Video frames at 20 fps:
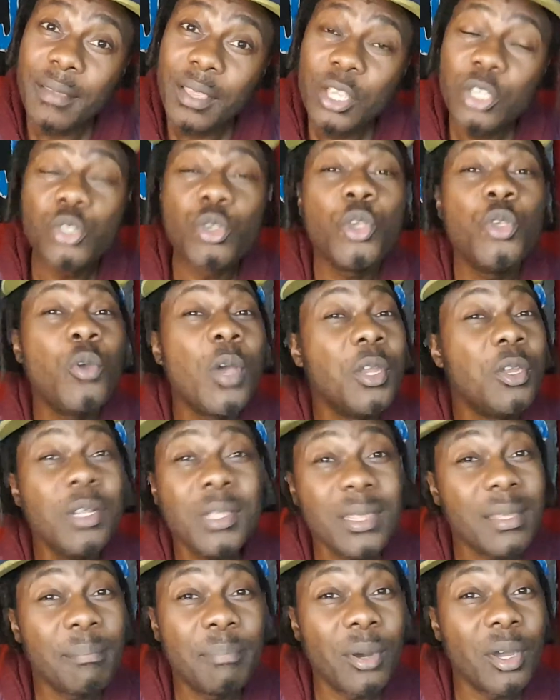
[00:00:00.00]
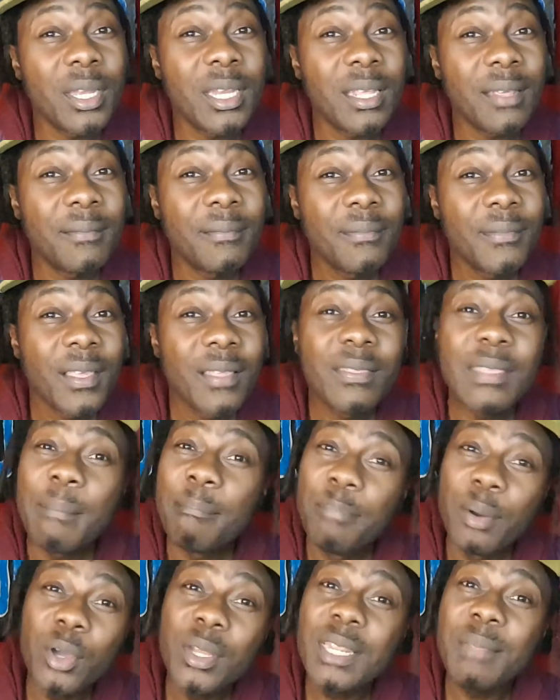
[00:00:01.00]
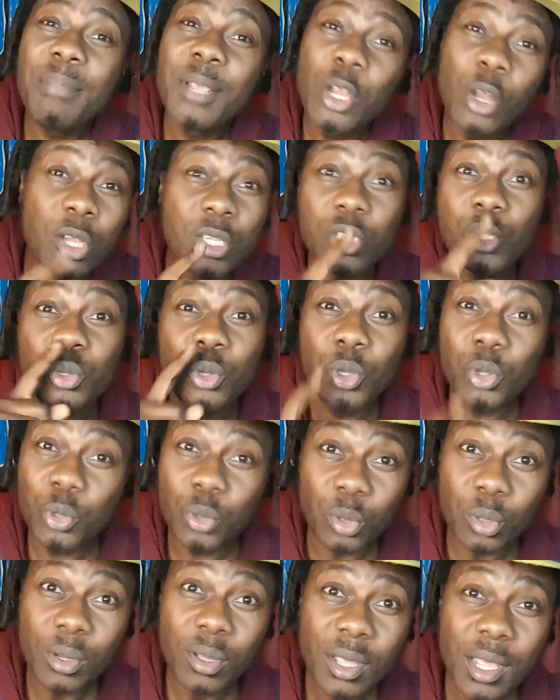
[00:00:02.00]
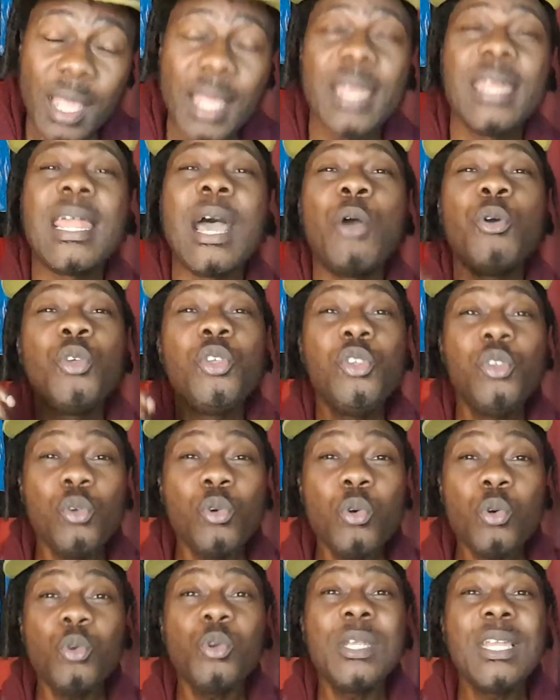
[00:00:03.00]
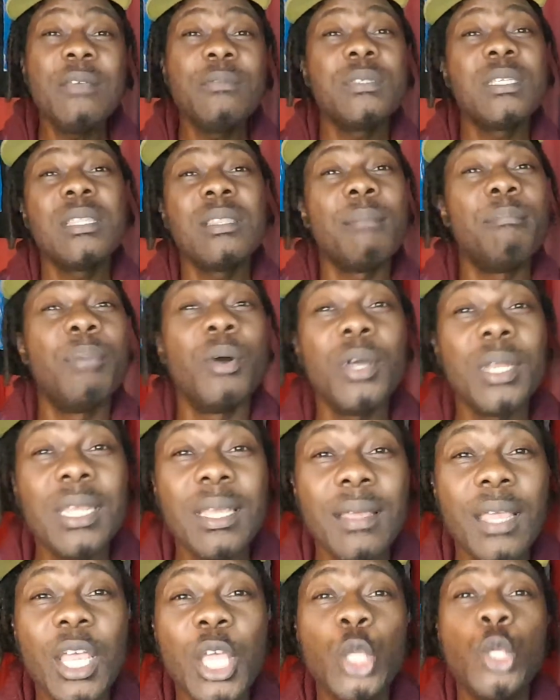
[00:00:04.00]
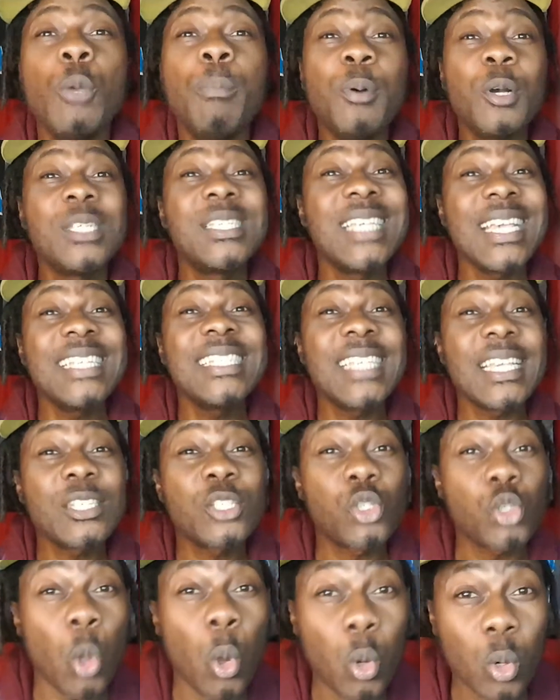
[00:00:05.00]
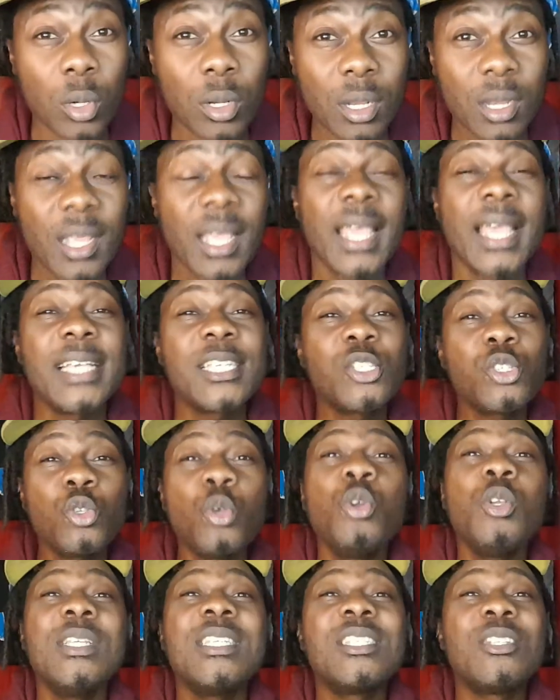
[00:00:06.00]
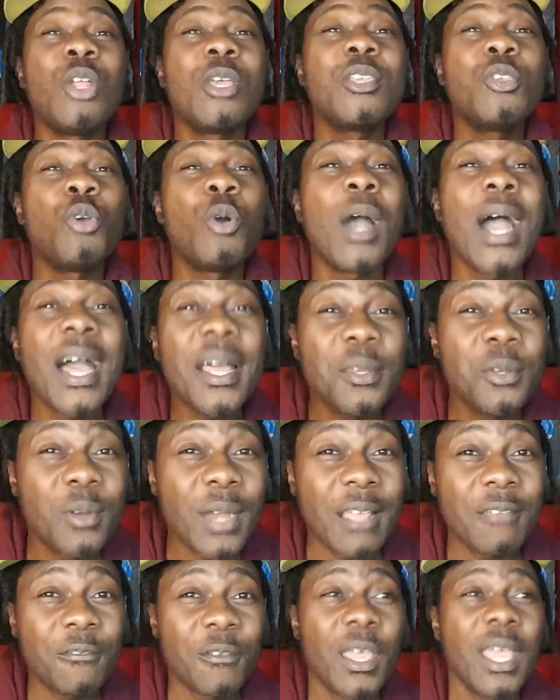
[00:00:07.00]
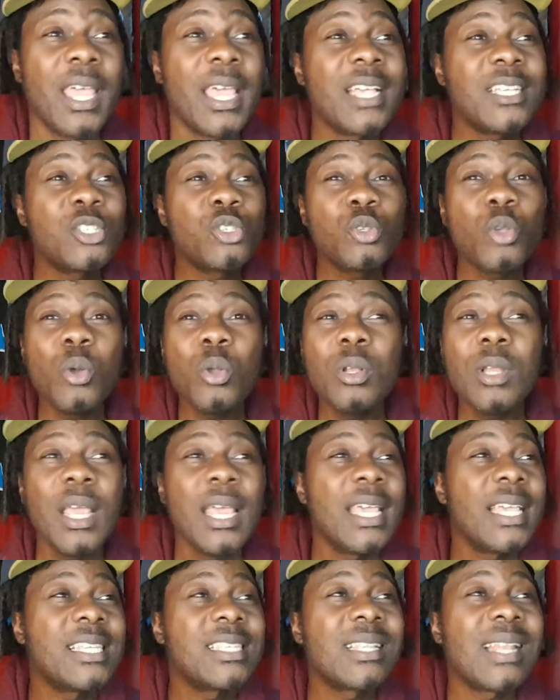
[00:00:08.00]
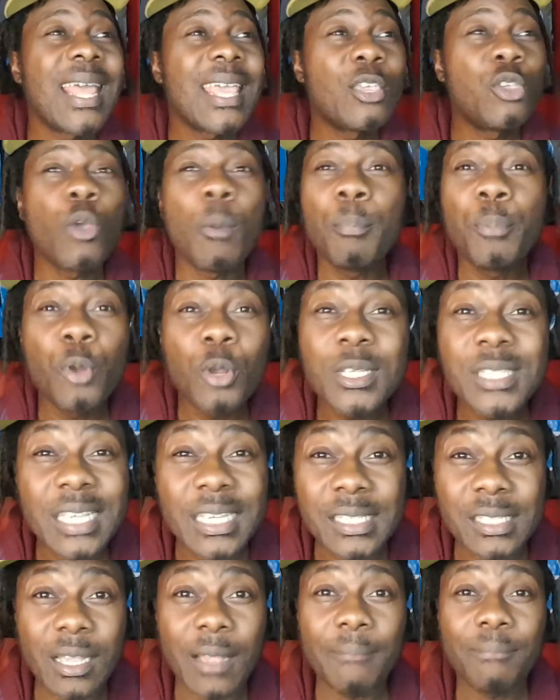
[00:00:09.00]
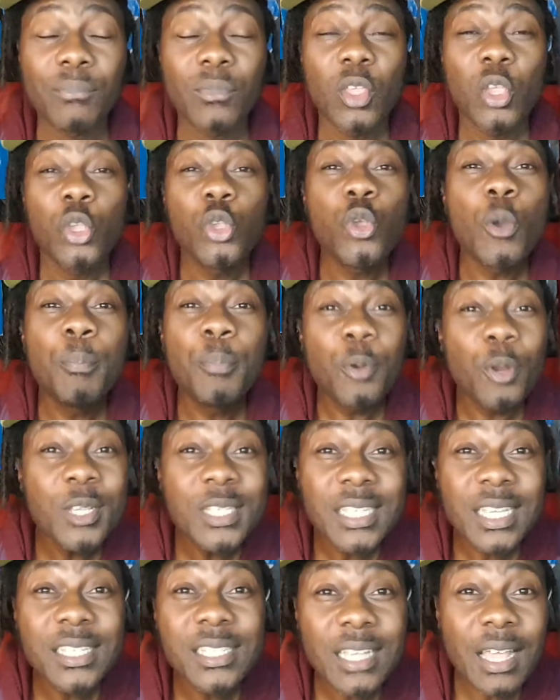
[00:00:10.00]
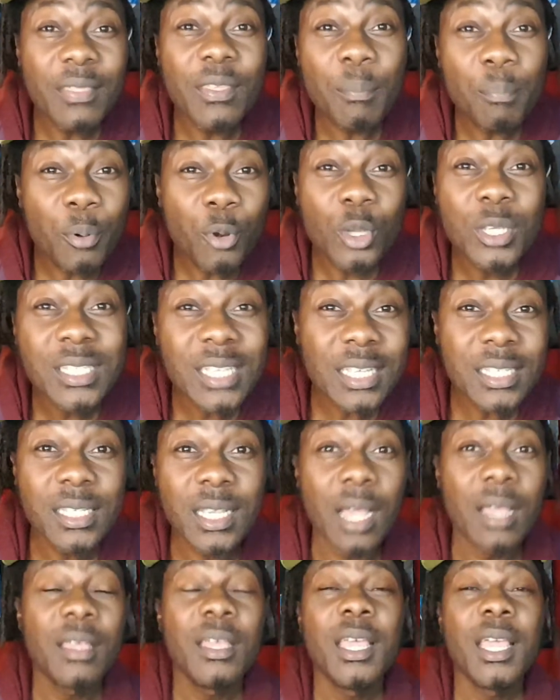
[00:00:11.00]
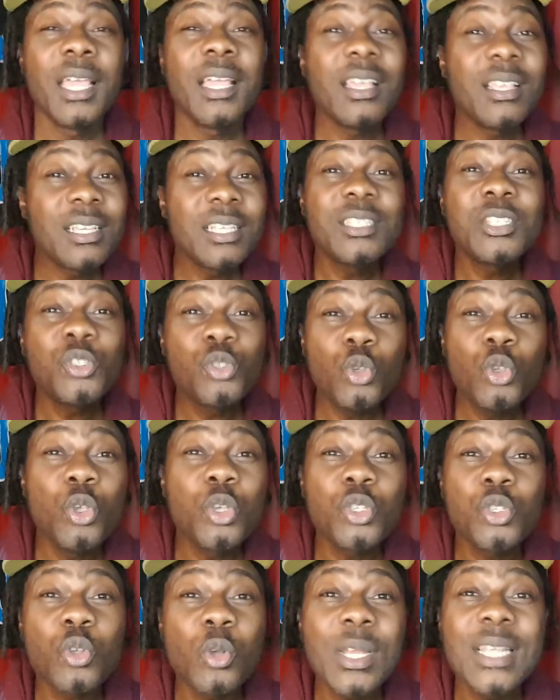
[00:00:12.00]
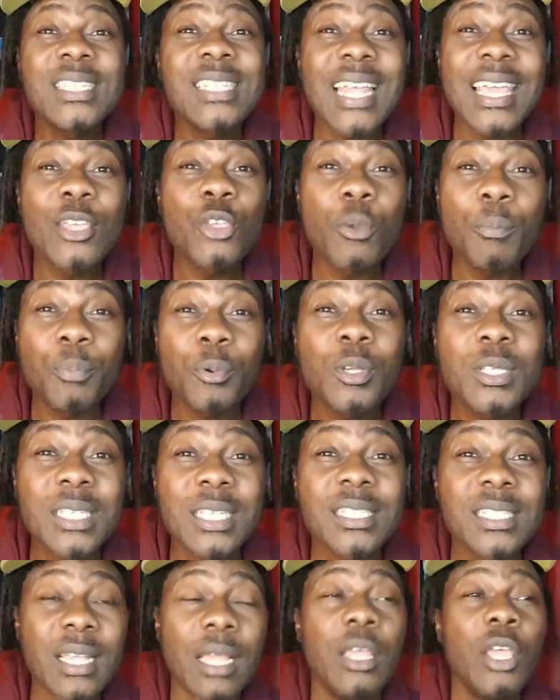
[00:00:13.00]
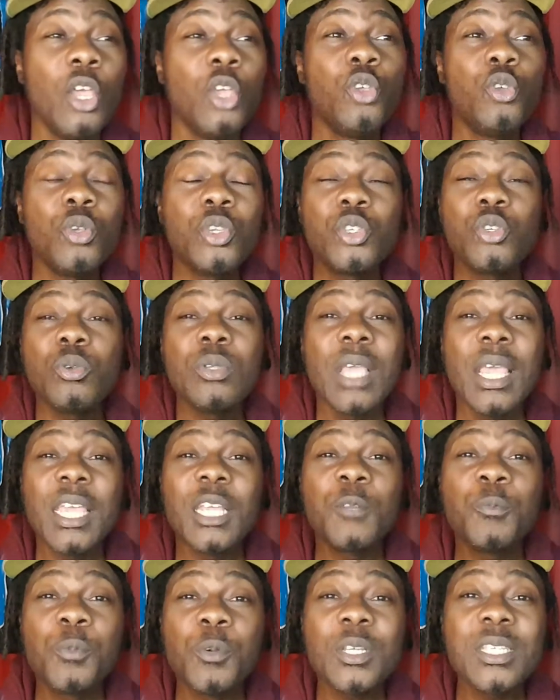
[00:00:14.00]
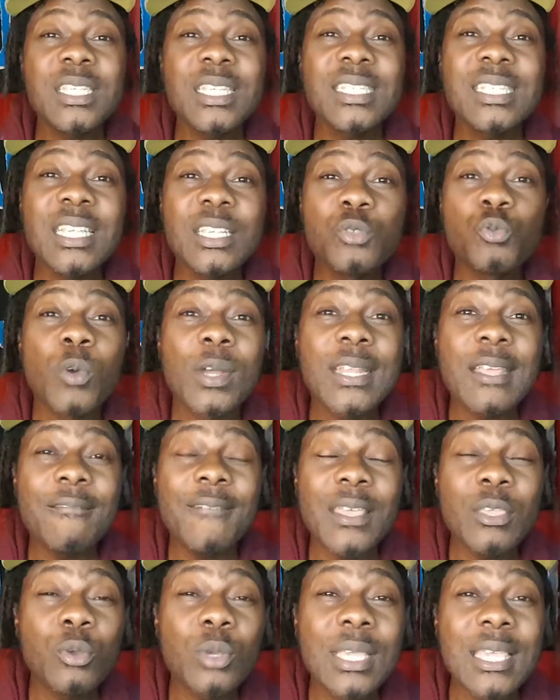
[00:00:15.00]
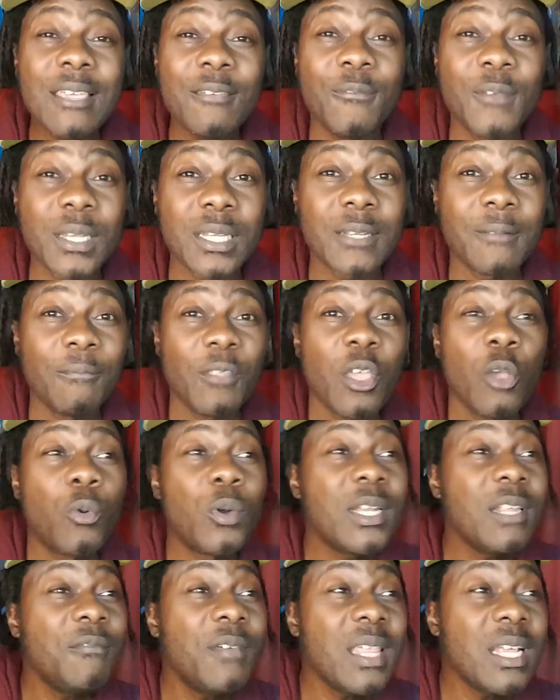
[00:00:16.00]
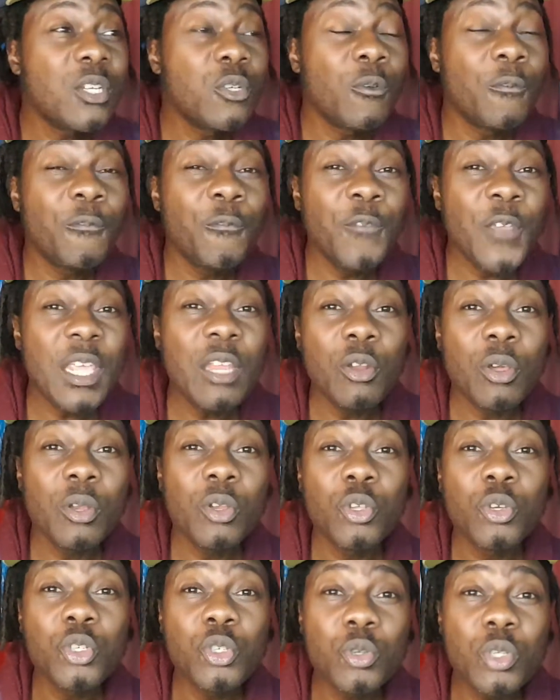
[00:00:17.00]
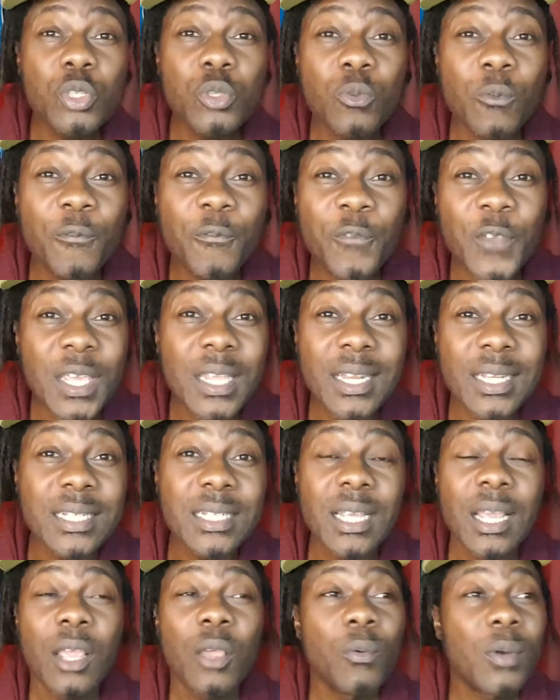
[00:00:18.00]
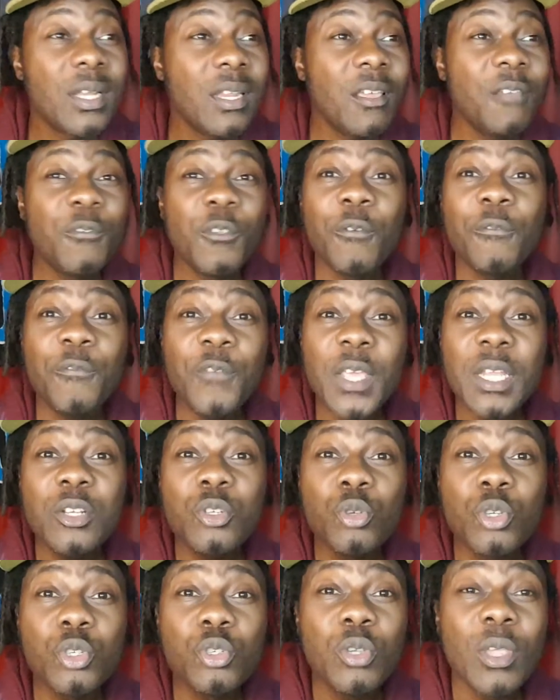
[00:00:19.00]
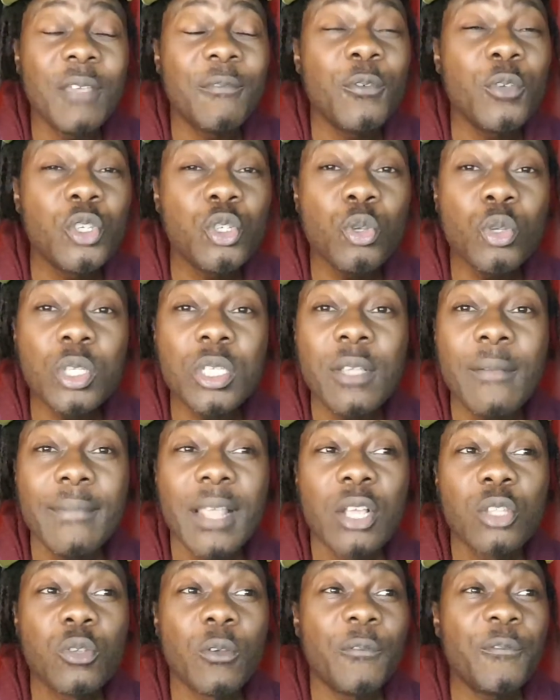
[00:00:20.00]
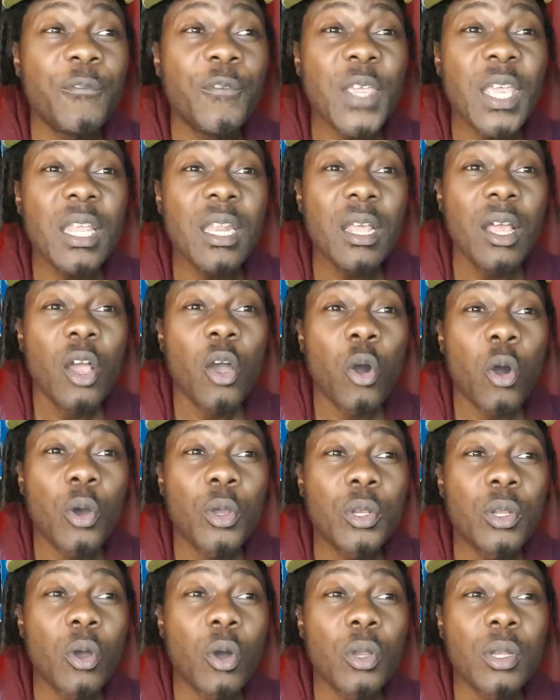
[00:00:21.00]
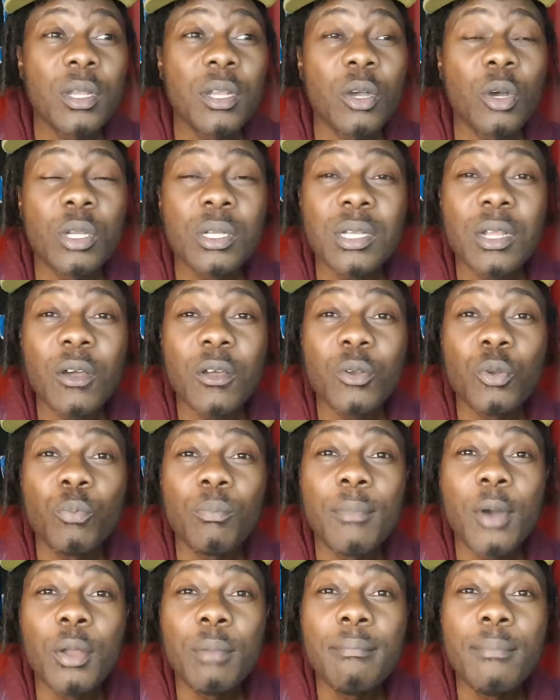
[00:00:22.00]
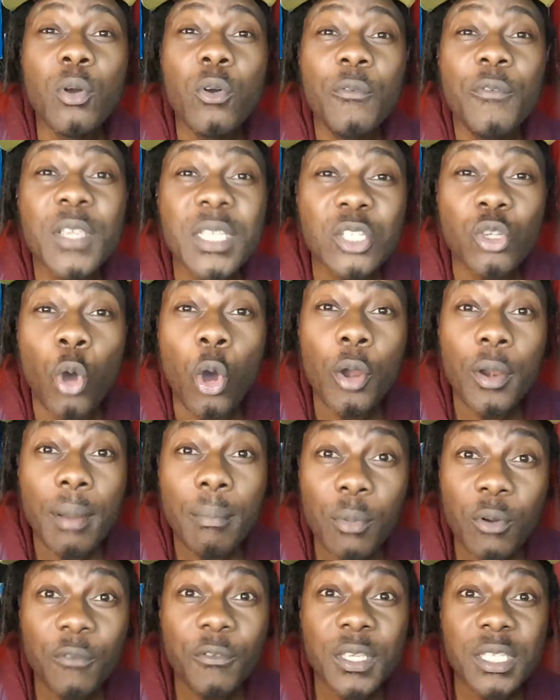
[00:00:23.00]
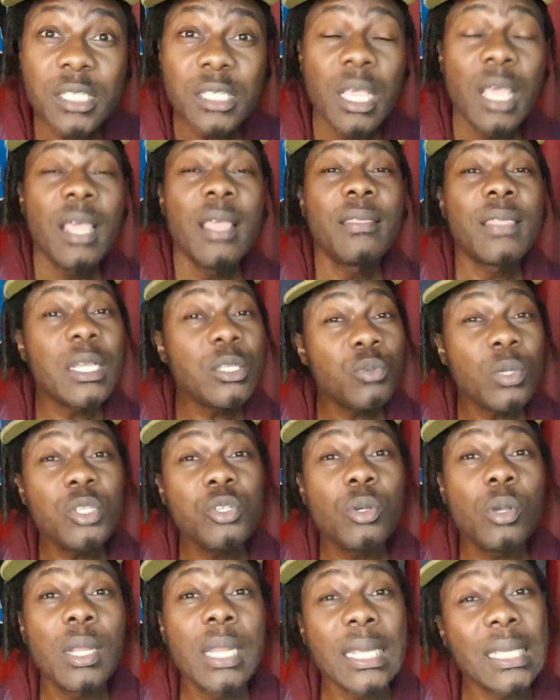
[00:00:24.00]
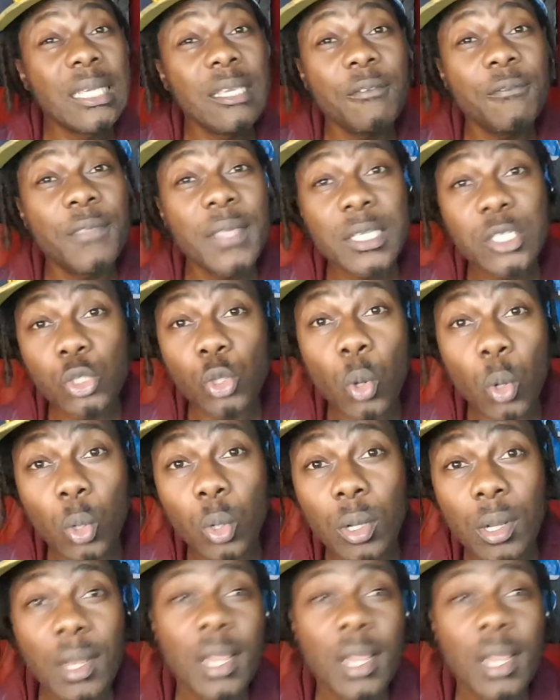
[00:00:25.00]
So you are not the body. The body belongs to you. Now you who lives in the body, you possess a soul. A soul is like your hard drive. A soul is like your processor. Your processor, the processor. Your soul is like your processor. It processes whatever you give it. Whatever that you feed on, you choose to feed it. If you choose to feed on movies, horror movies, that's what you're gonna give the soul.